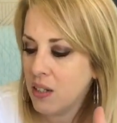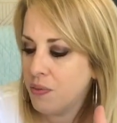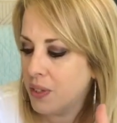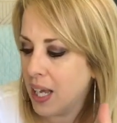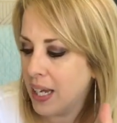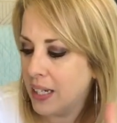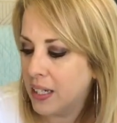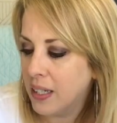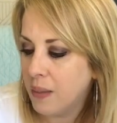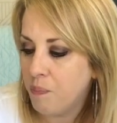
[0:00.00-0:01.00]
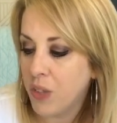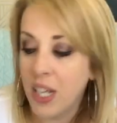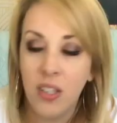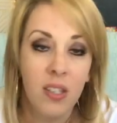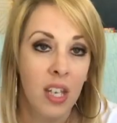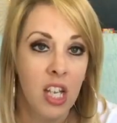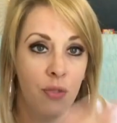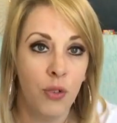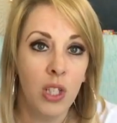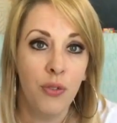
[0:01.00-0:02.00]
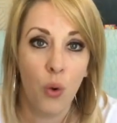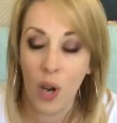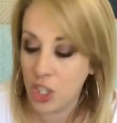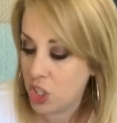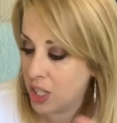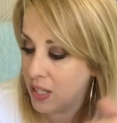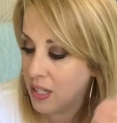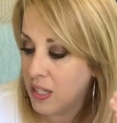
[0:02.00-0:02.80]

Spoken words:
of like, it's full of questions.